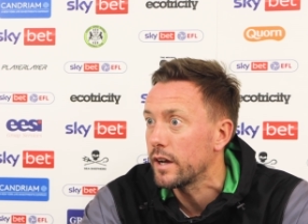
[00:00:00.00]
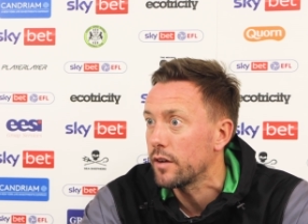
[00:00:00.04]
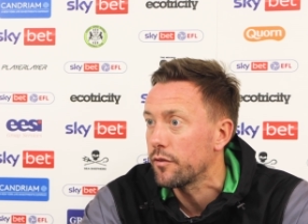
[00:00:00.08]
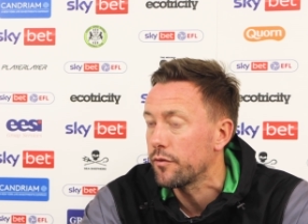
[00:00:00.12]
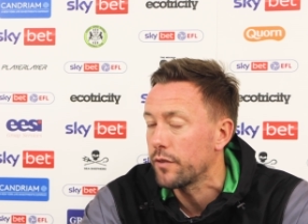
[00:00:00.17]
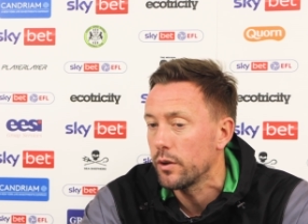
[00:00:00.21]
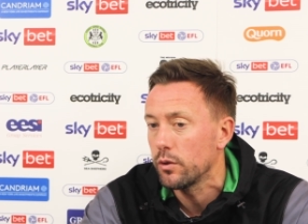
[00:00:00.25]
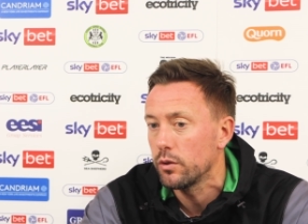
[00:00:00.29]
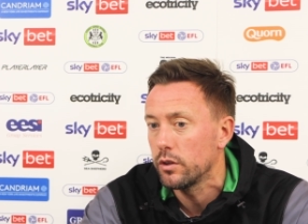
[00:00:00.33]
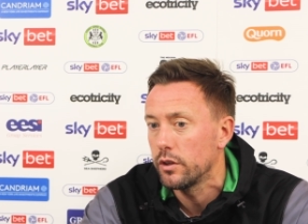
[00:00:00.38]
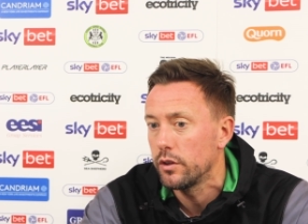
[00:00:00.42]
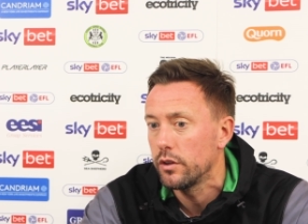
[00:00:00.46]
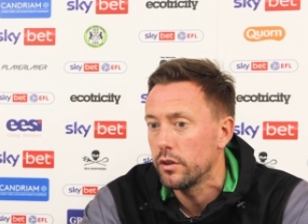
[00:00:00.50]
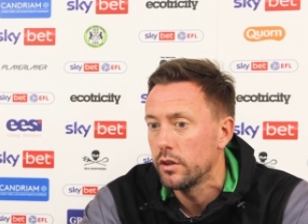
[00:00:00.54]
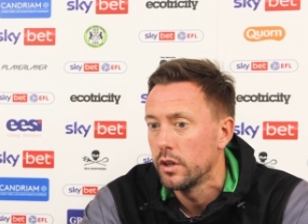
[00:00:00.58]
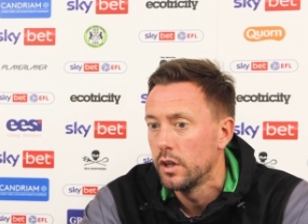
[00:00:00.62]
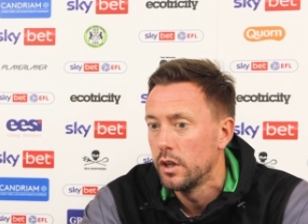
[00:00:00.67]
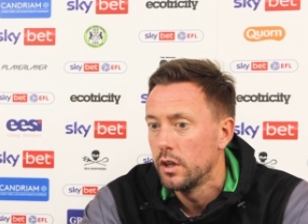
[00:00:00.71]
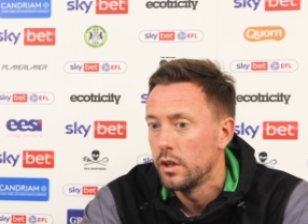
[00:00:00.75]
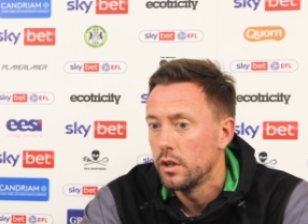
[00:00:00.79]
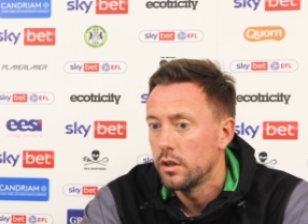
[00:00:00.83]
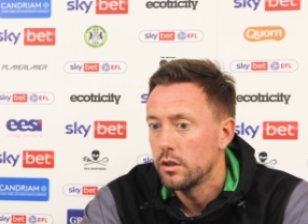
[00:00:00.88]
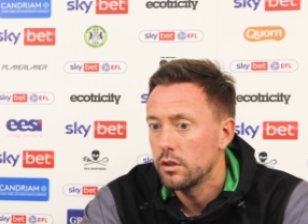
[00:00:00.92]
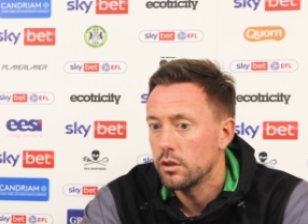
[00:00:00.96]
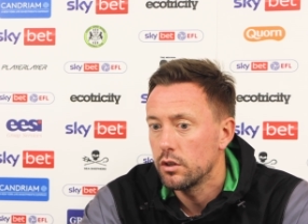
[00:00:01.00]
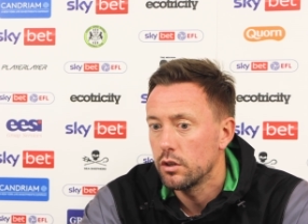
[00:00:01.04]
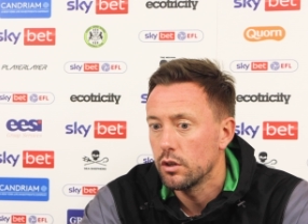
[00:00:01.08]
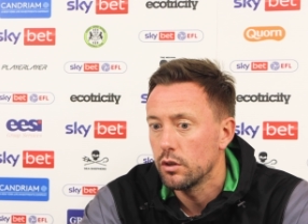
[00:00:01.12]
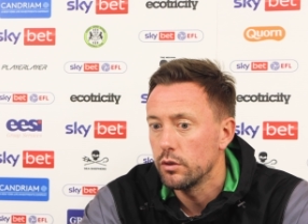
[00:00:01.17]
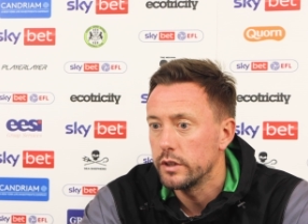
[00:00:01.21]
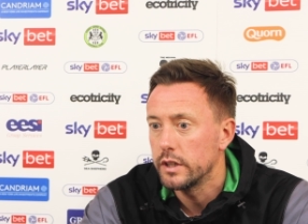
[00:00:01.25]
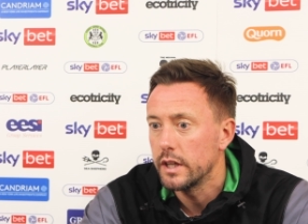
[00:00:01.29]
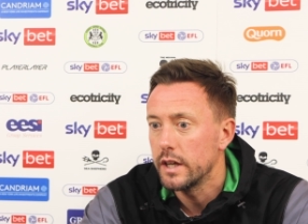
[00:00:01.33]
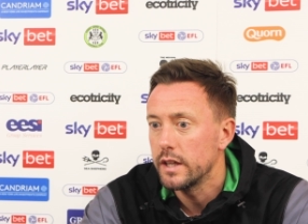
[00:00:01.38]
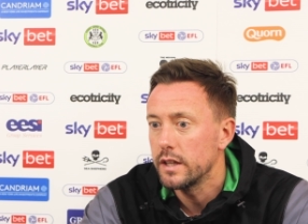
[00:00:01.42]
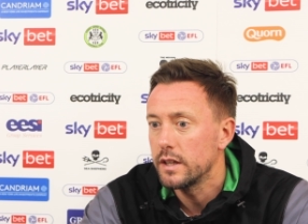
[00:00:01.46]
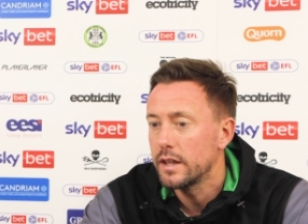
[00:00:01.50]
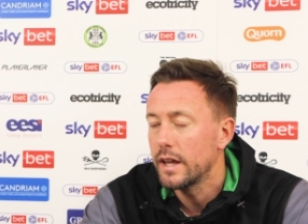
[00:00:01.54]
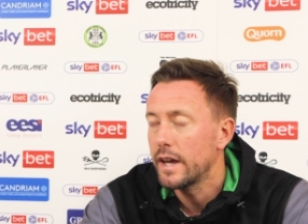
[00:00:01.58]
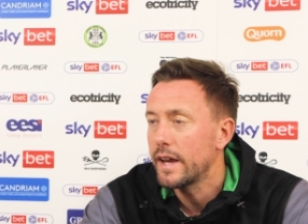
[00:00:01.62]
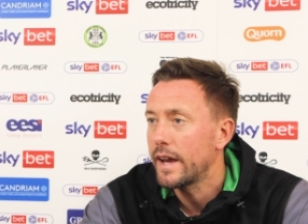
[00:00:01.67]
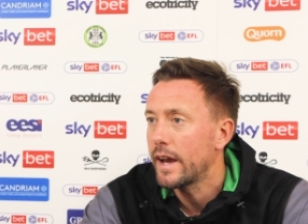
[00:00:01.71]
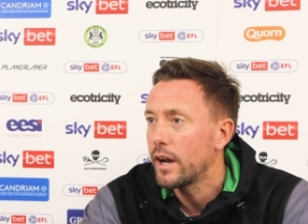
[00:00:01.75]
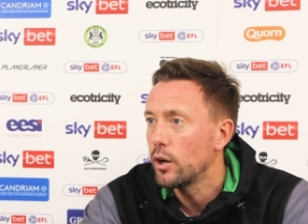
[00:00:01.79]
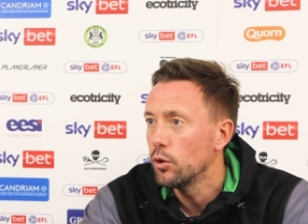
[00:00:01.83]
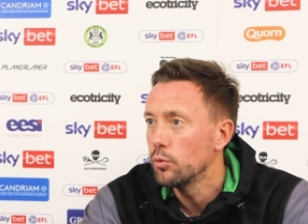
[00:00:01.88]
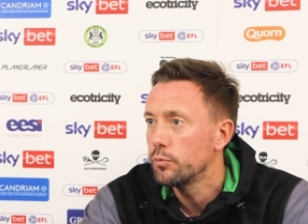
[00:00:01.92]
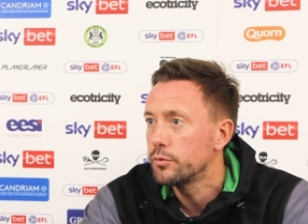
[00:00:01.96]
I felt that you know they, they
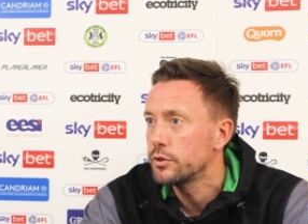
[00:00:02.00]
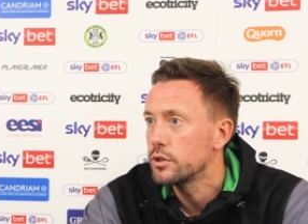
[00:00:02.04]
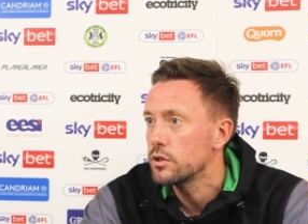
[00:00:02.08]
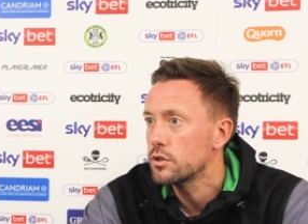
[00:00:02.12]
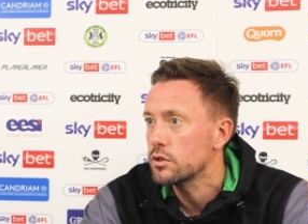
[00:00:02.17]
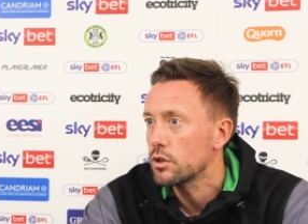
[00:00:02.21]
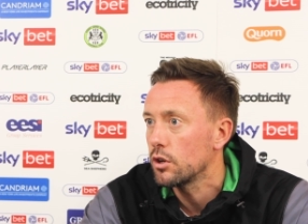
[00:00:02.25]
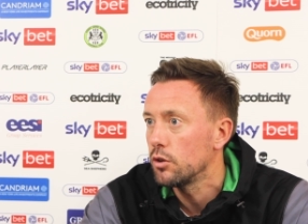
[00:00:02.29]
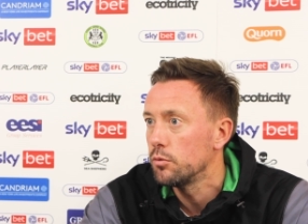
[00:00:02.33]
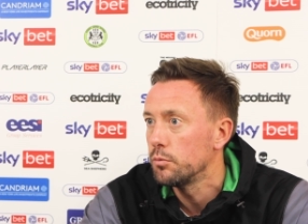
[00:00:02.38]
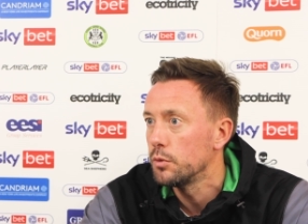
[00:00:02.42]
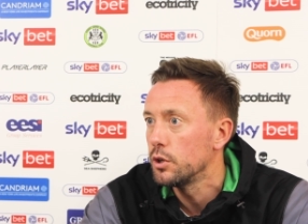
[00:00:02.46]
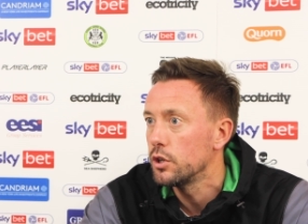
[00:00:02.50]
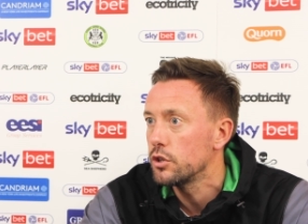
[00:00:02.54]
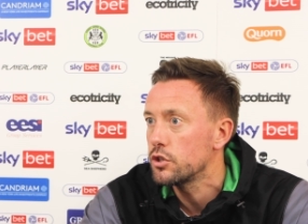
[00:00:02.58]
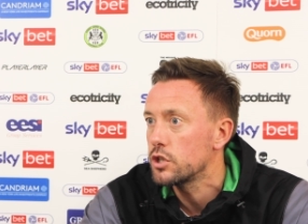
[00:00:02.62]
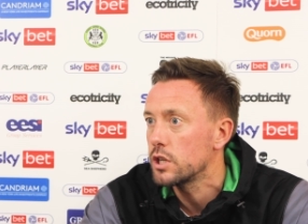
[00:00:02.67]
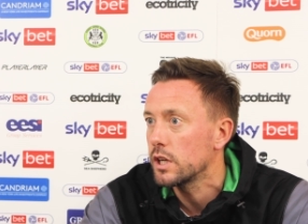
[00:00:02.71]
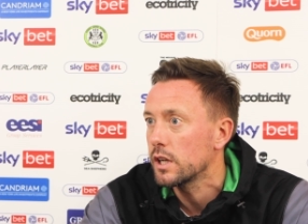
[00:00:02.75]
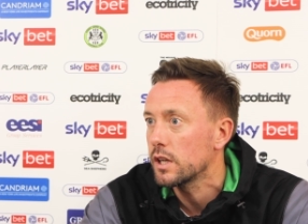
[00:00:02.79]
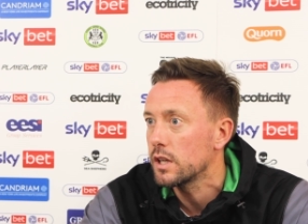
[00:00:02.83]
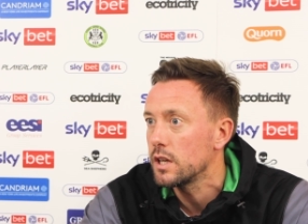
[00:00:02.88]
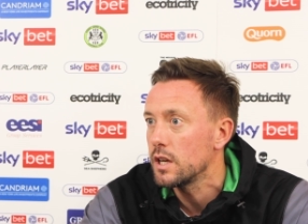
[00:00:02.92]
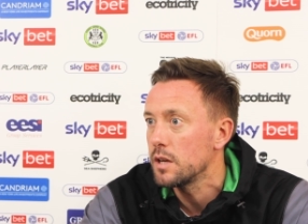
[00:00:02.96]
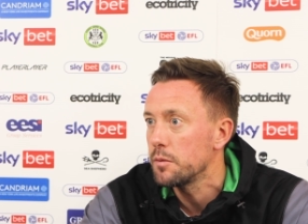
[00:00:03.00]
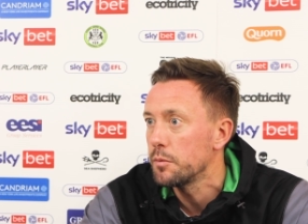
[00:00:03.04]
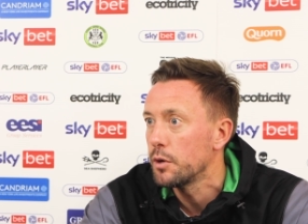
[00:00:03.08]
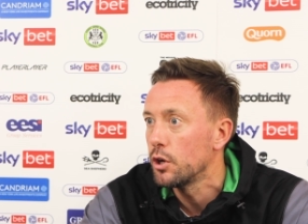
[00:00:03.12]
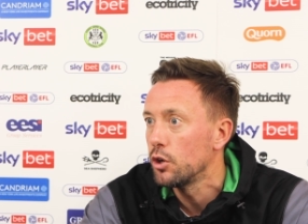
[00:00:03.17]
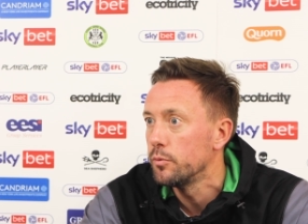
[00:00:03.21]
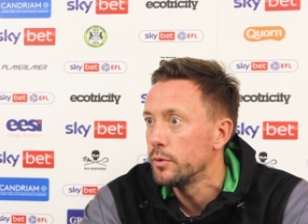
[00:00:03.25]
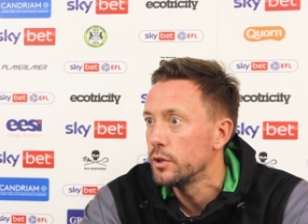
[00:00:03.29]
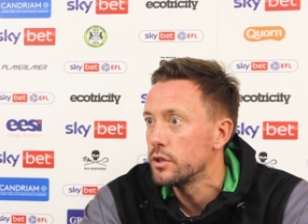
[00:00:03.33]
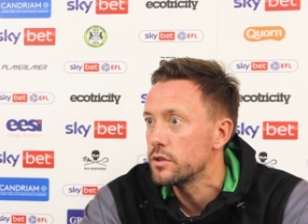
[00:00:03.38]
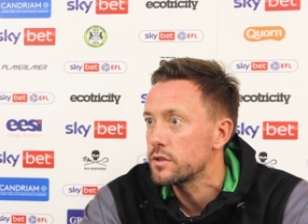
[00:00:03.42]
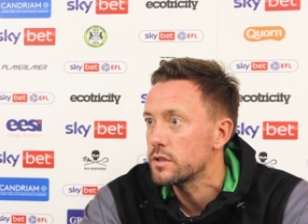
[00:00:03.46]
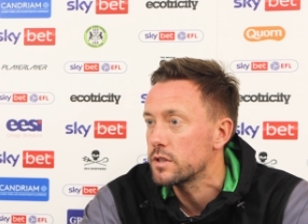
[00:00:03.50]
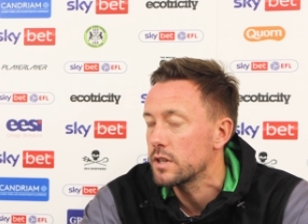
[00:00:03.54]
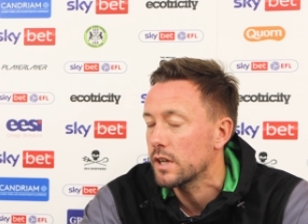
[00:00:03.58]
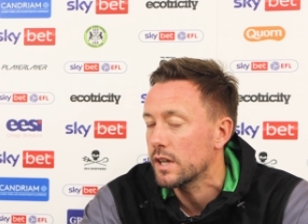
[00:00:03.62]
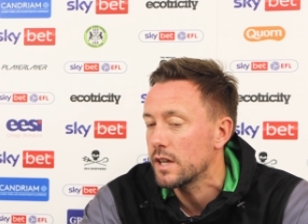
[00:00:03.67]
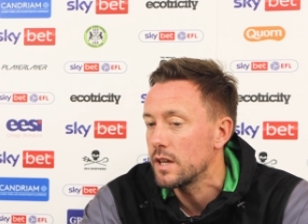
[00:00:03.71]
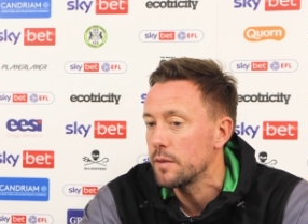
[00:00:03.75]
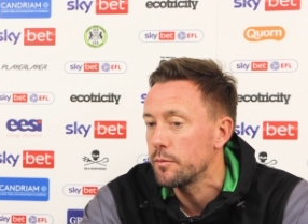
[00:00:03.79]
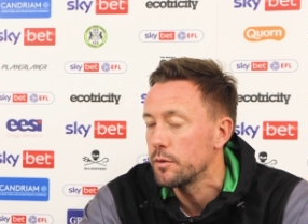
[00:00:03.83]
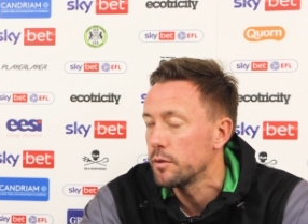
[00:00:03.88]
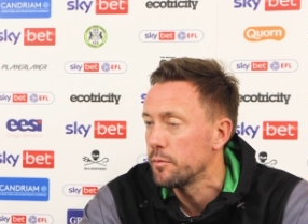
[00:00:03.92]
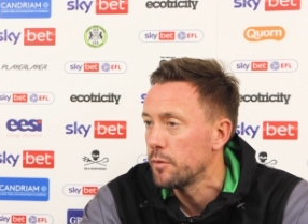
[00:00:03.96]
helped us so much in key moments to
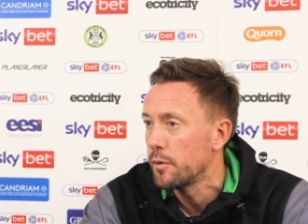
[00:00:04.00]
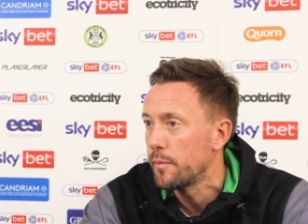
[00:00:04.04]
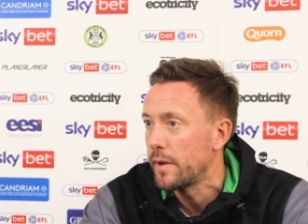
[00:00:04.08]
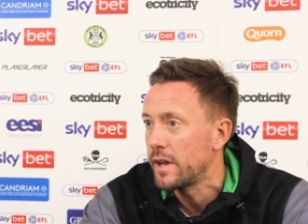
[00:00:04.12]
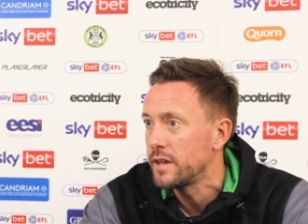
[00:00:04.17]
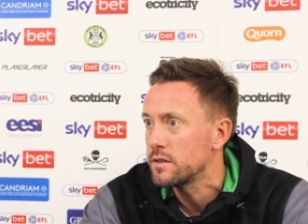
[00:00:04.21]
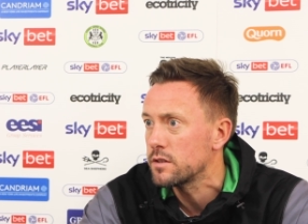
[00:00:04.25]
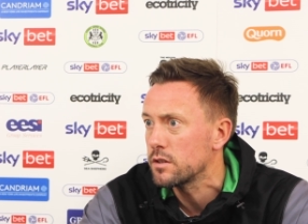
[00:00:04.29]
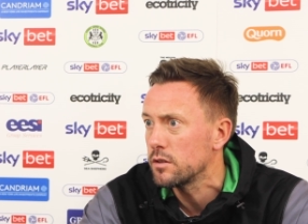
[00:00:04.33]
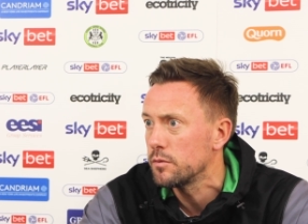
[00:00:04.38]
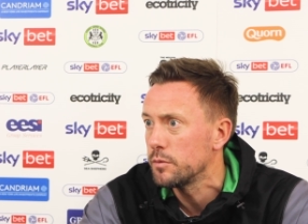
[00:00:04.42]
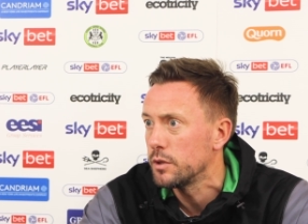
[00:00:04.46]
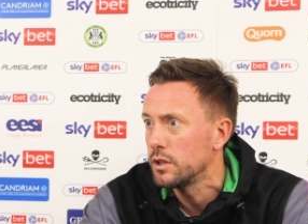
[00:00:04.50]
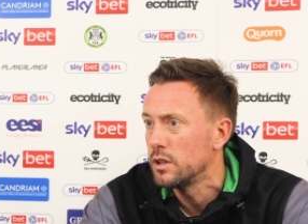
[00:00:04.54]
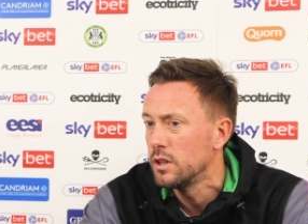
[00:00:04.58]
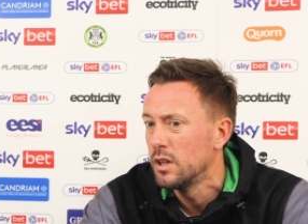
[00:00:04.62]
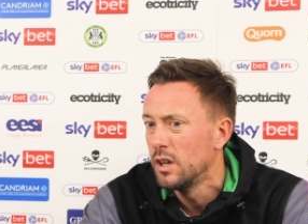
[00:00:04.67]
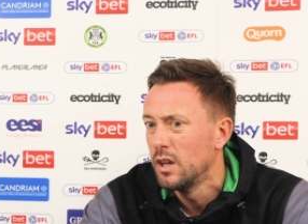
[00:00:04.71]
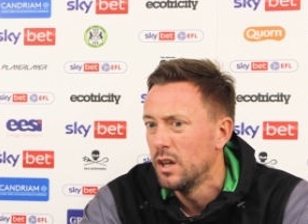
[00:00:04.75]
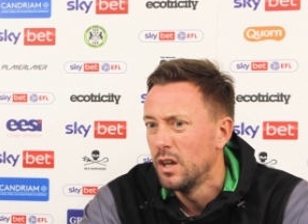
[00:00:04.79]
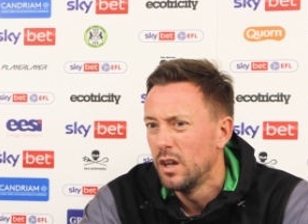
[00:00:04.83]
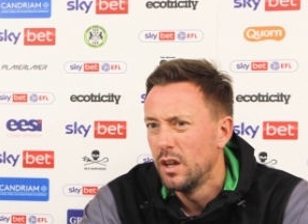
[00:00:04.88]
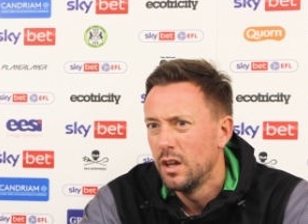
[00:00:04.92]
keep the momentum and